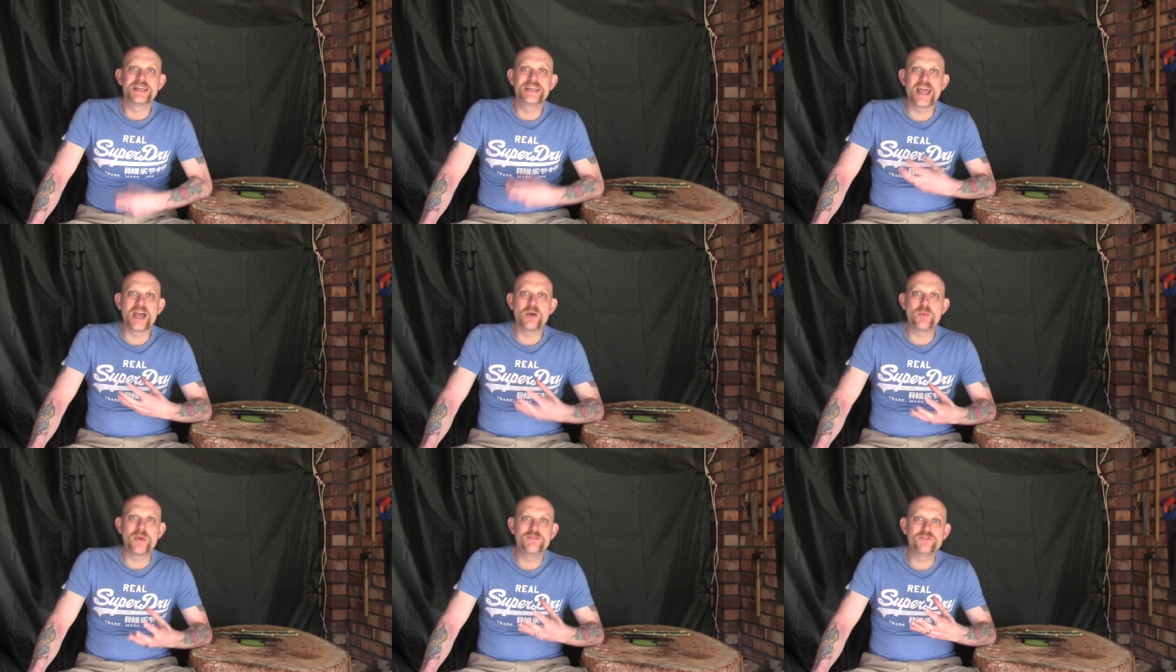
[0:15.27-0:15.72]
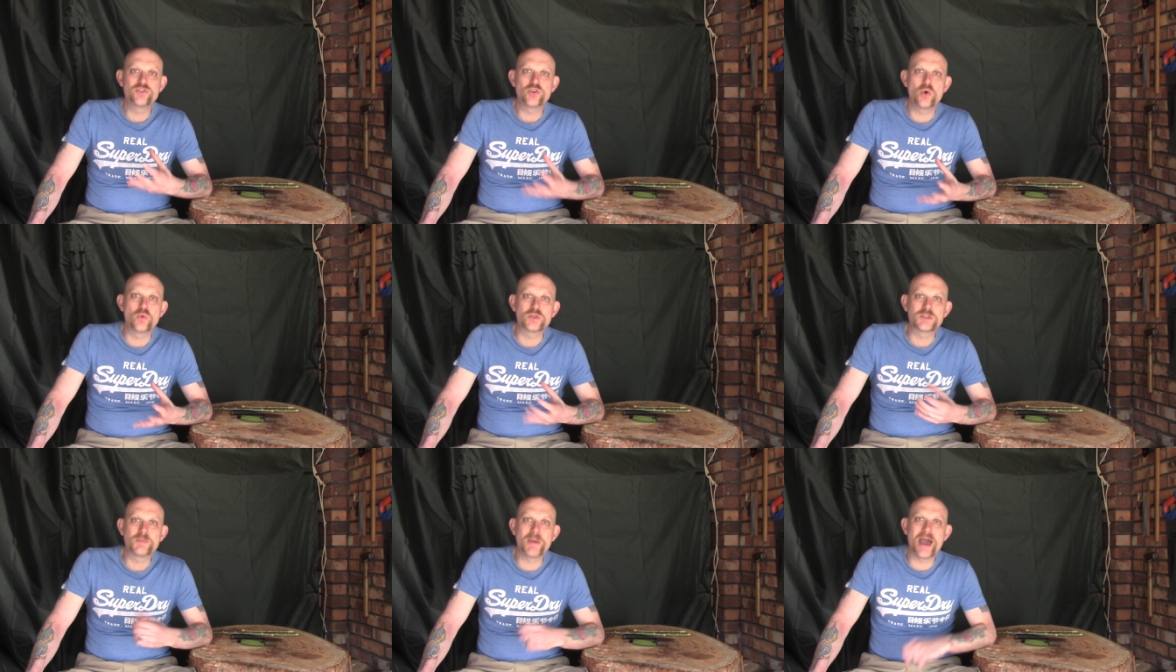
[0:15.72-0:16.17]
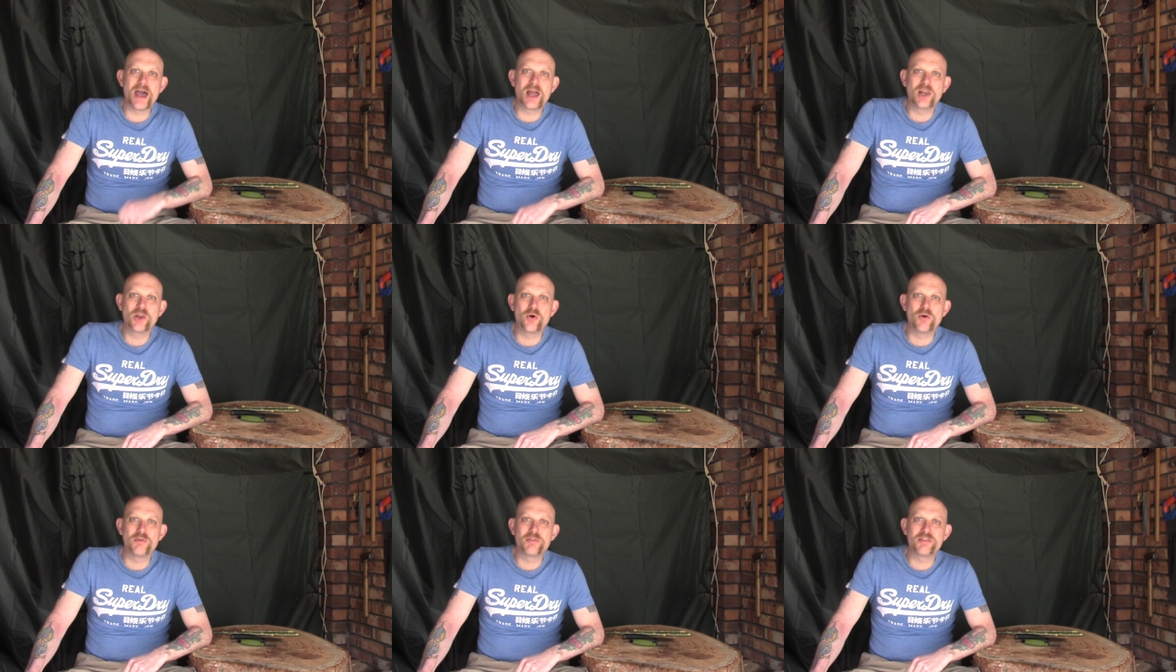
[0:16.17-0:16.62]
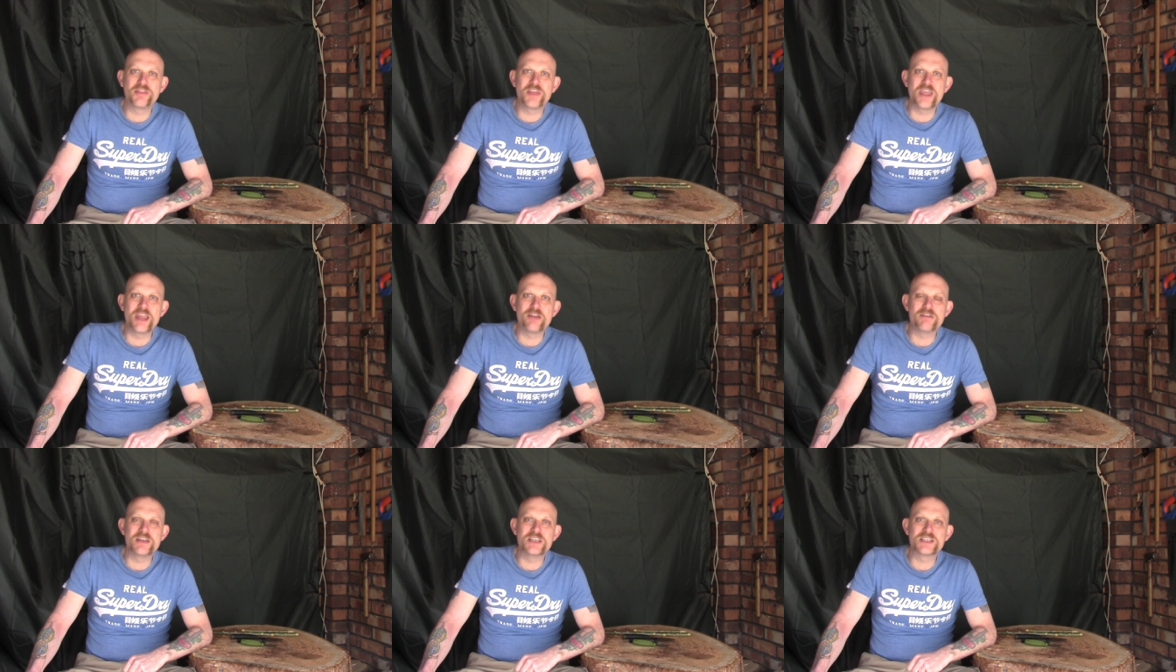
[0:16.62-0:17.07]
Now we've talked about a lot of
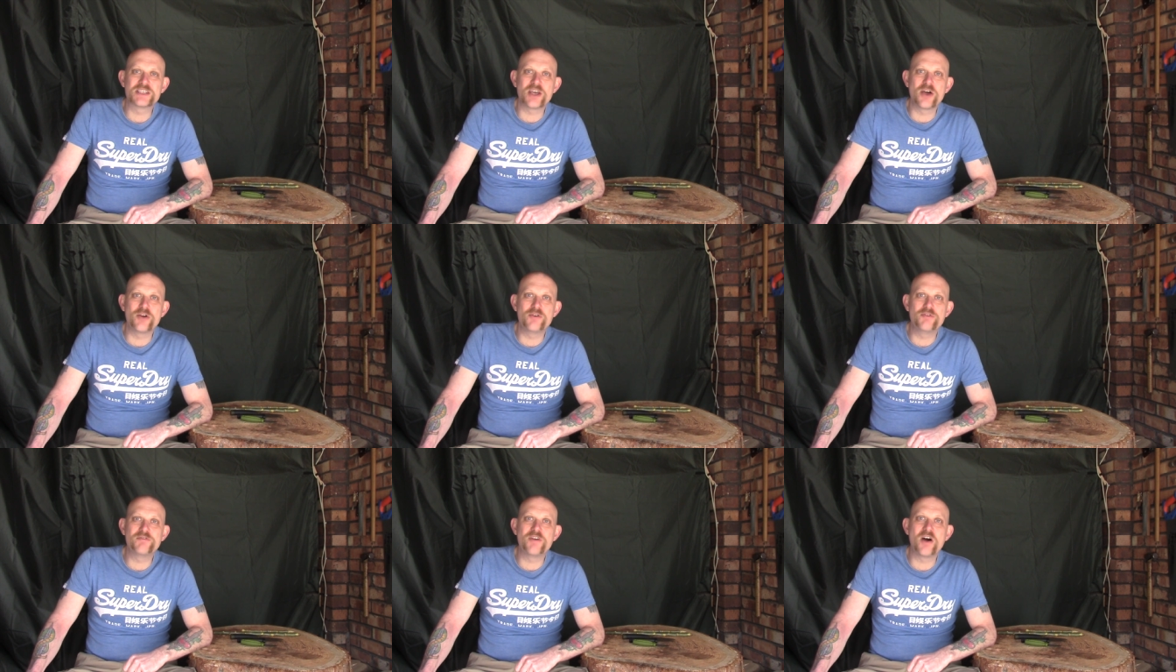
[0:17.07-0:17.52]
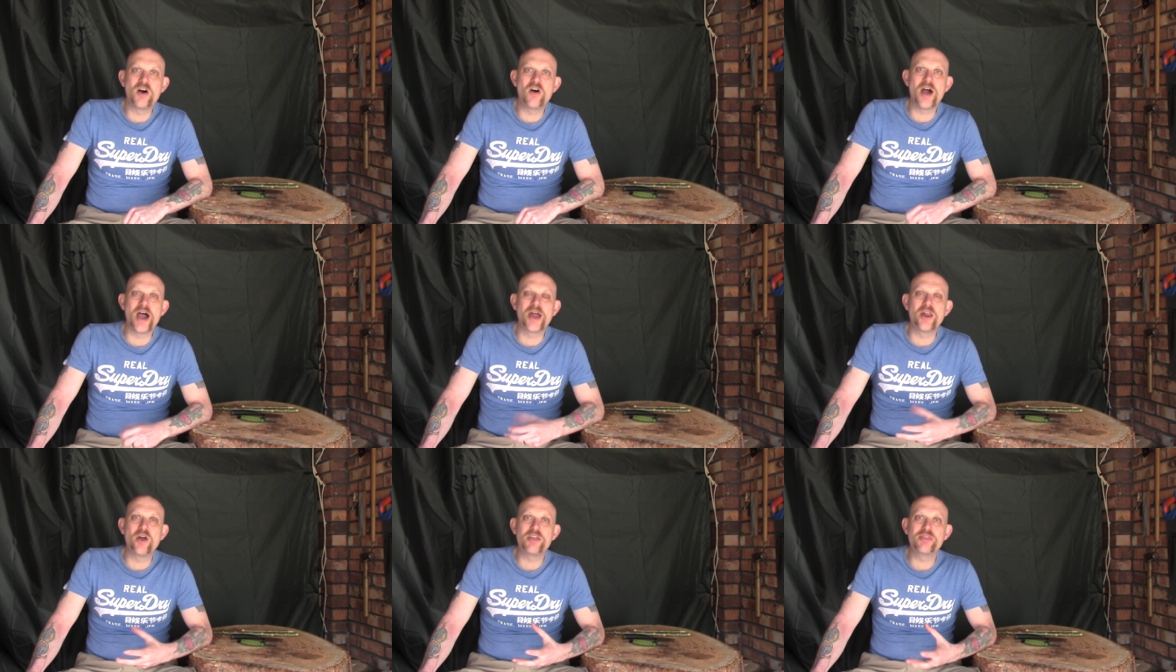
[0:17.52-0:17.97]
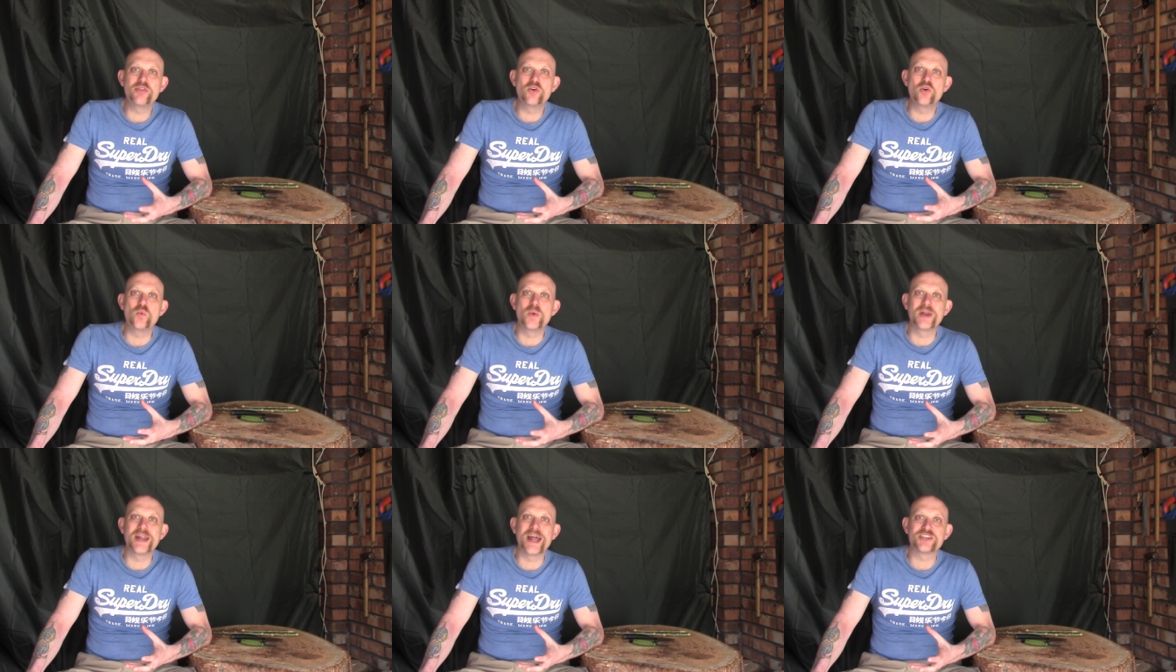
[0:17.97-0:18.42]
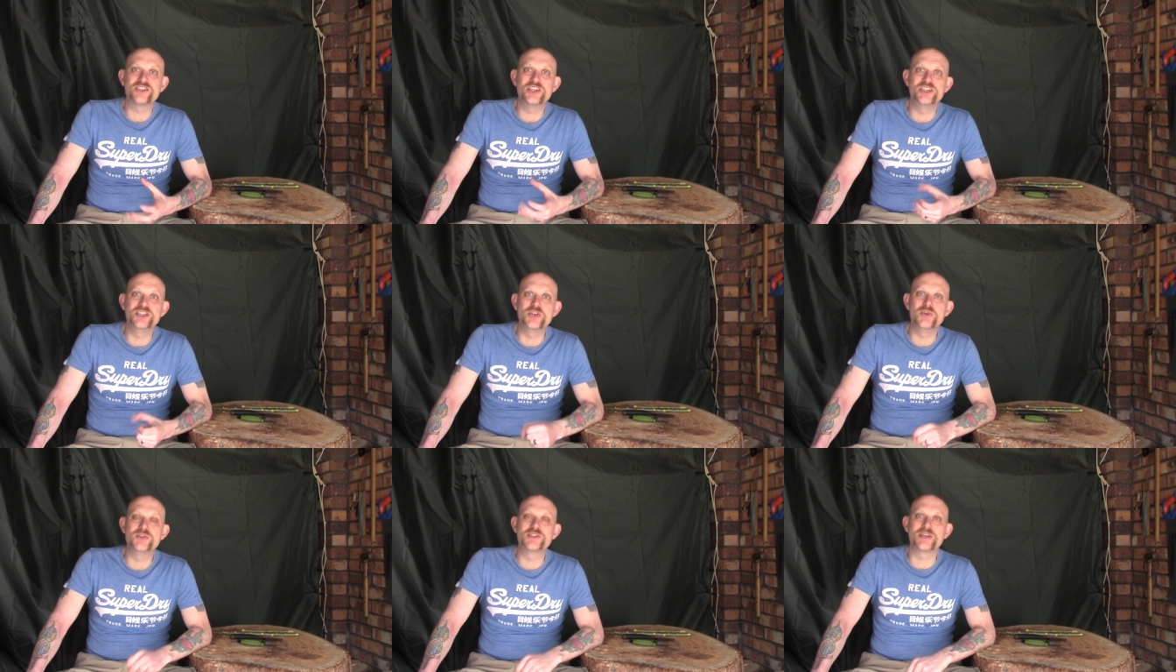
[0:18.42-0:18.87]
theory so far and I thought we'd
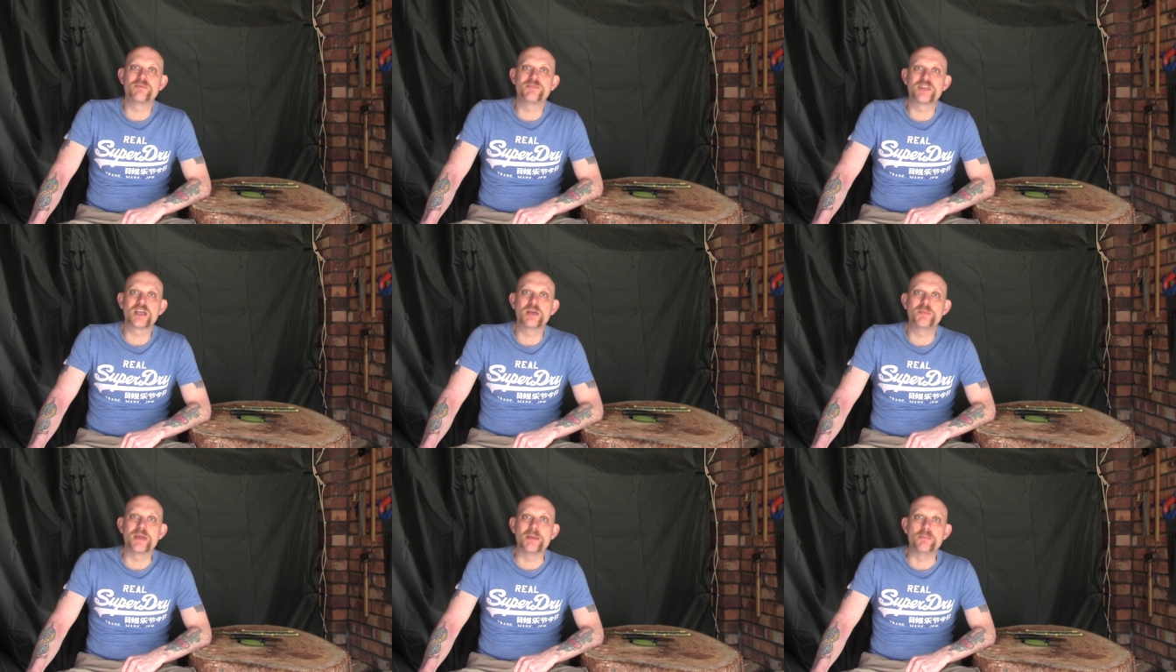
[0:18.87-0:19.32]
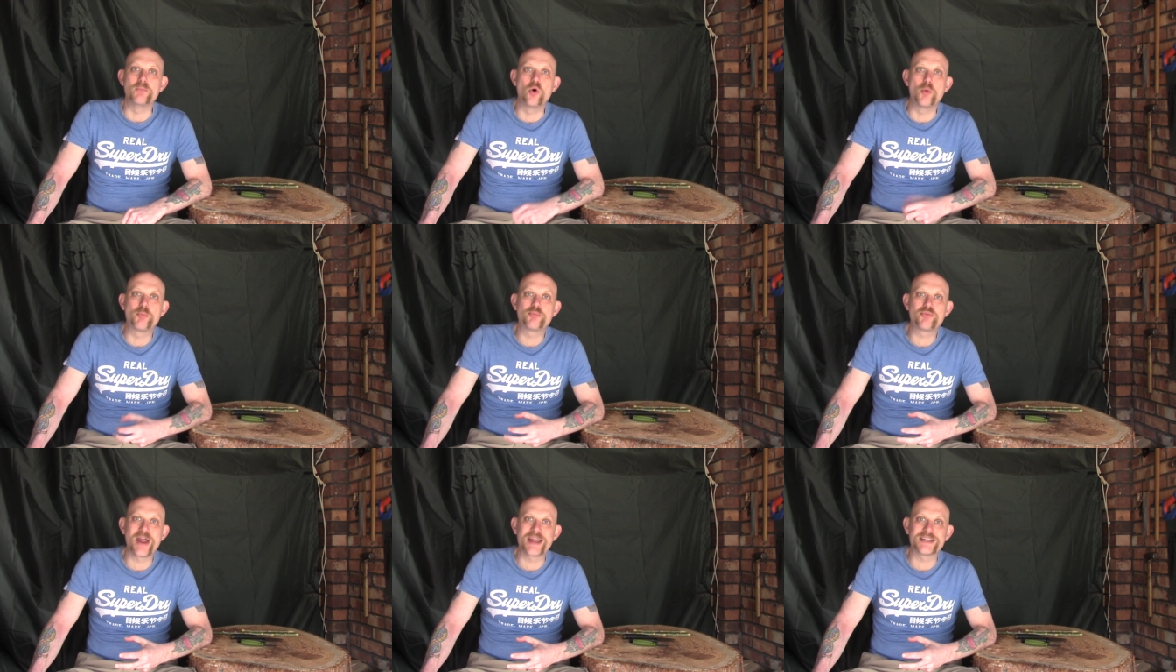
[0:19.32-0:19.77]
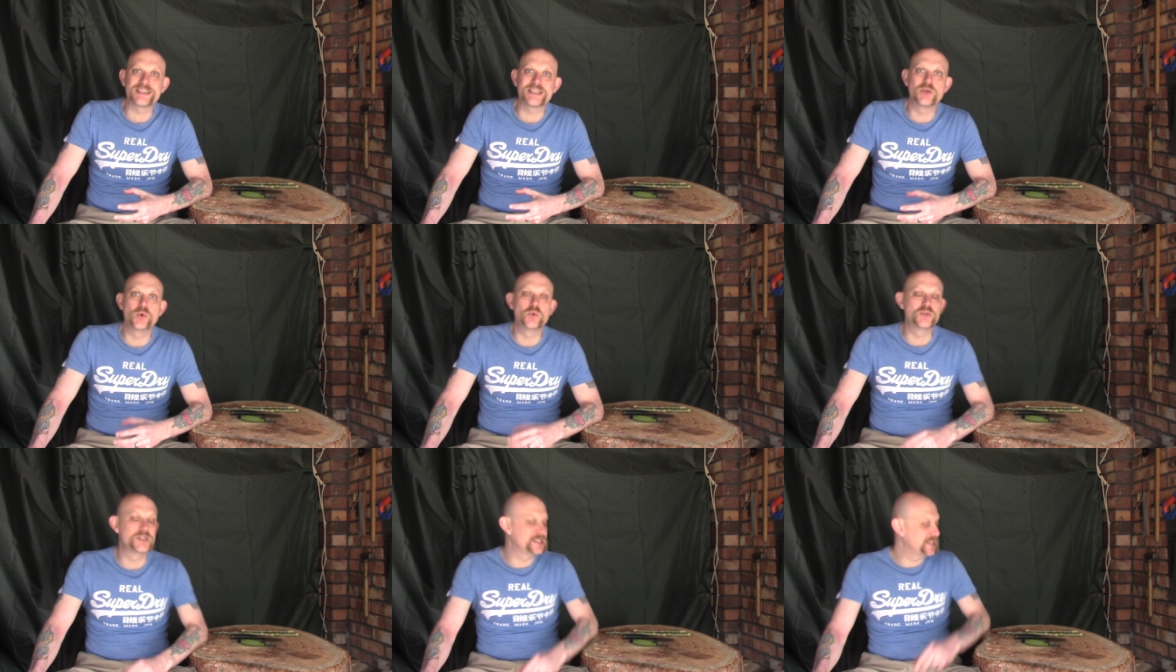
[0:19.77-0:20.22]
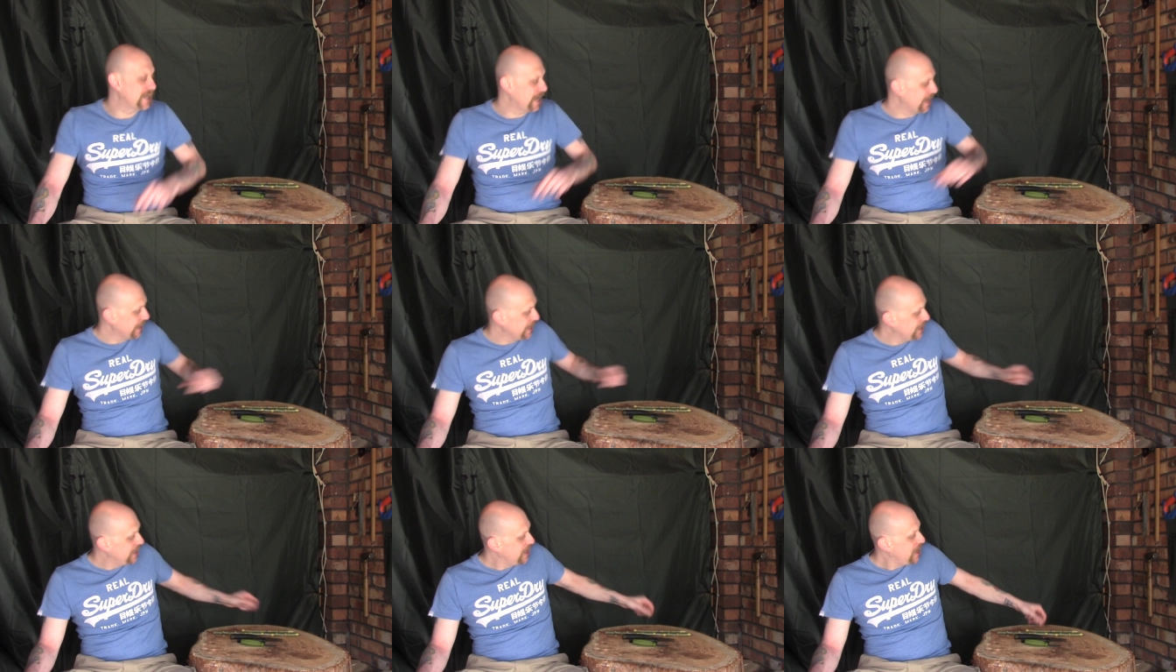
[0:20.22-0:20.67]
actually do something a bit more practical
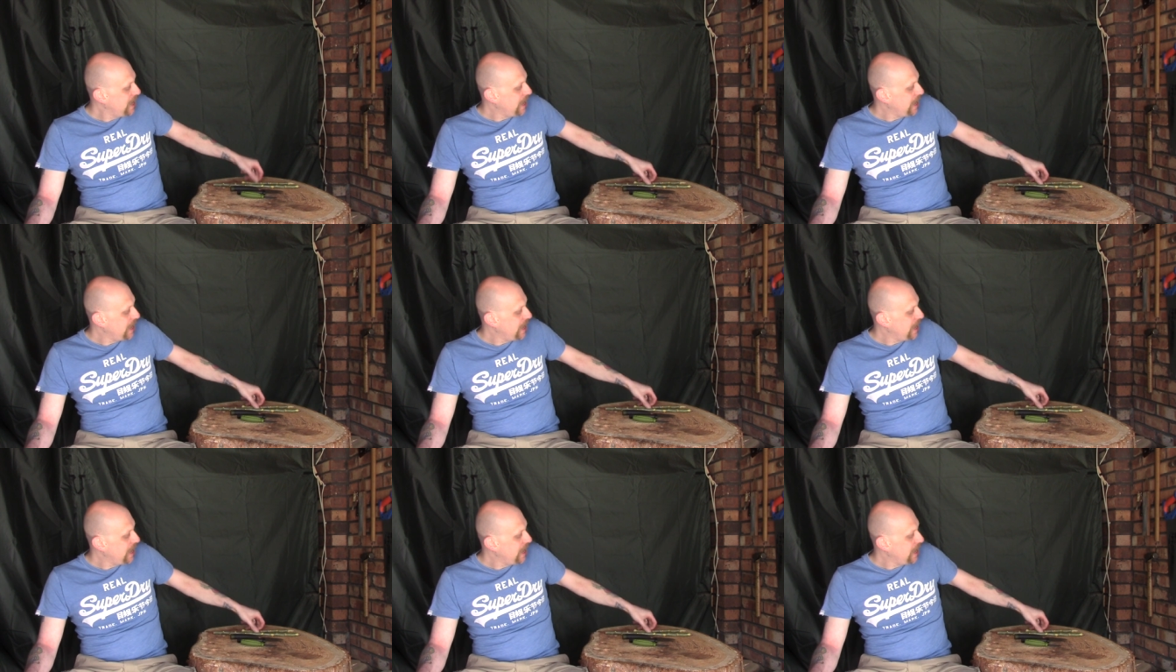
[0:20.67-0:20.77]
today.